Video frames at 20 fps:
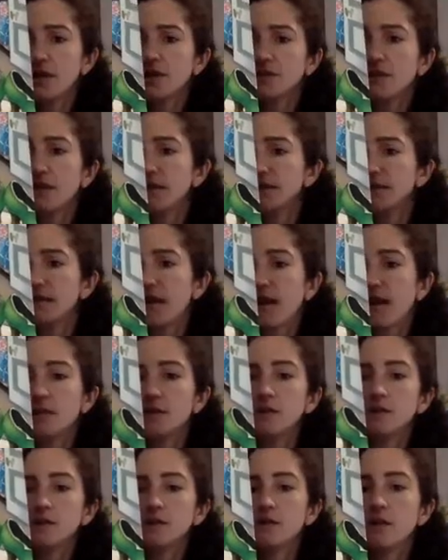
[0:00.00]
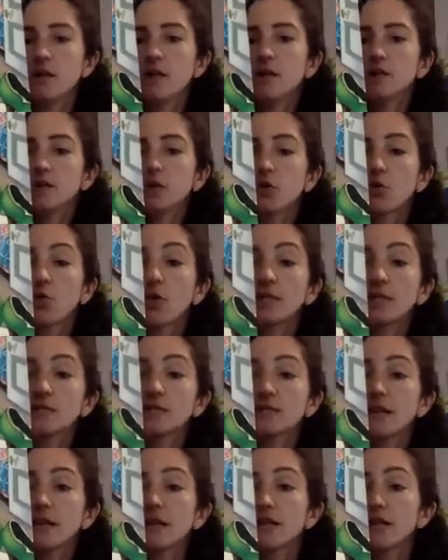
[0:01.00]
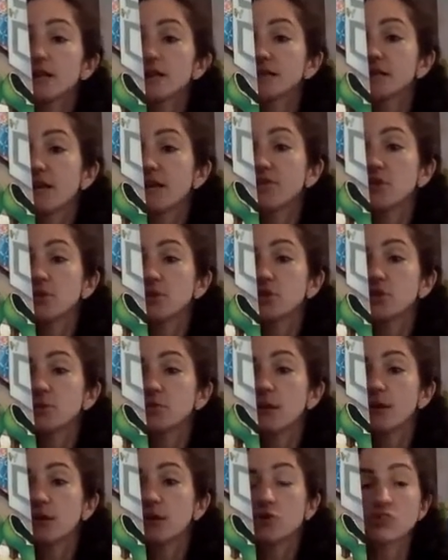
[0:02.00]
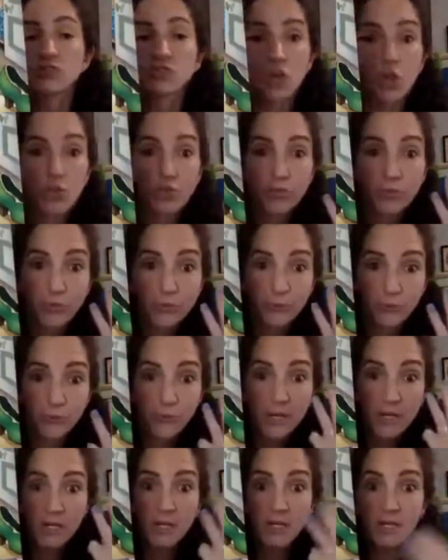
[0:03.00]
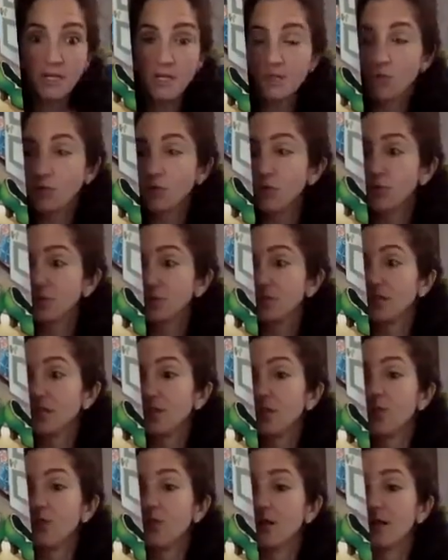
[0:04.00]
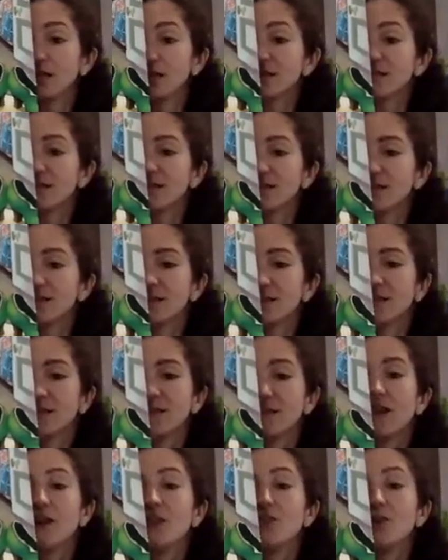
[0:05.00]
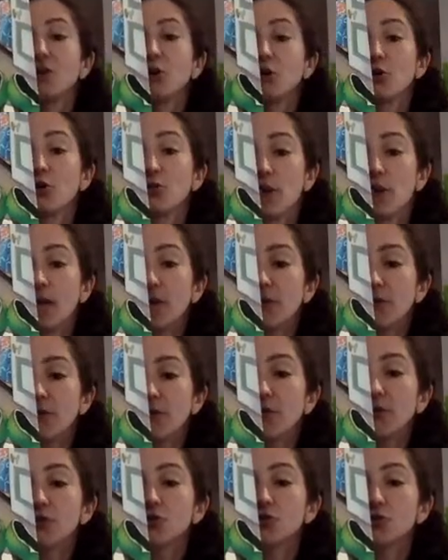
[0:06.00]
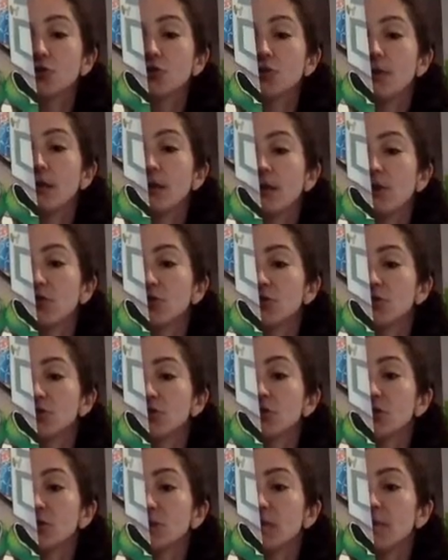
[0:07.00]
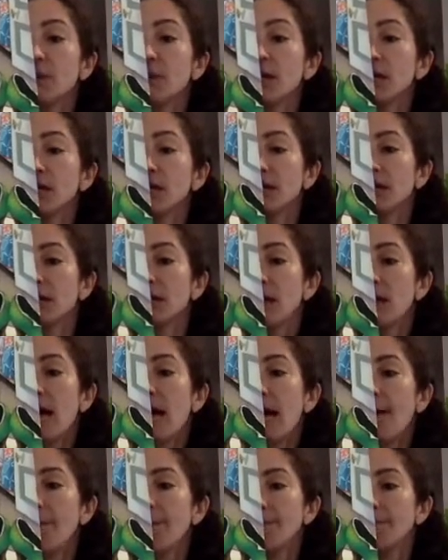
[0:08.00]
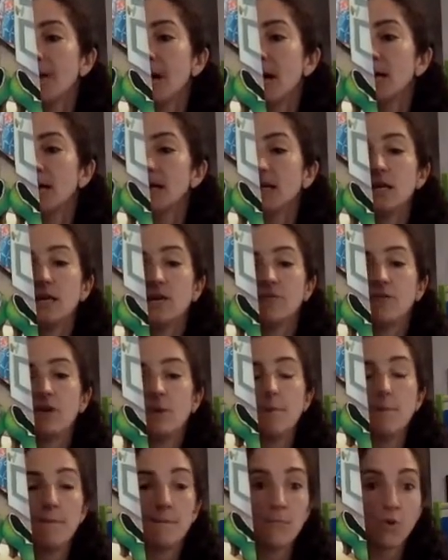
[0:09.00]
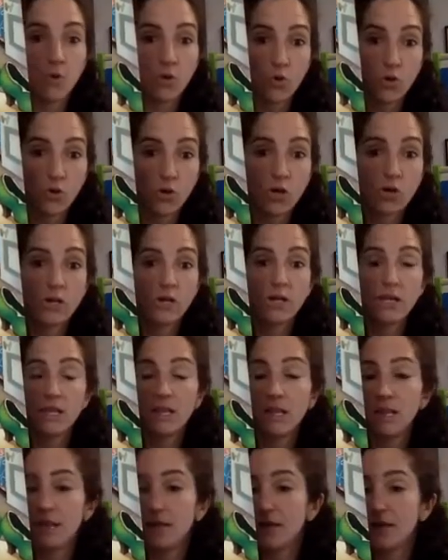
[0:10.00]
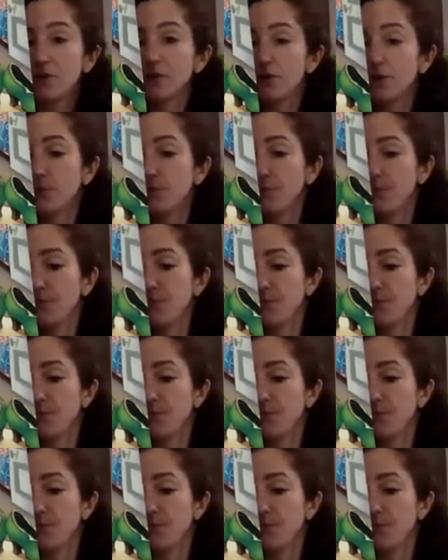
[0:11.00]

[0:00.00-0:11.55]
they said. The queen's ladies gave the shoemakers 3 golden coins. The grateful shoemakers took the money and bought even more leather.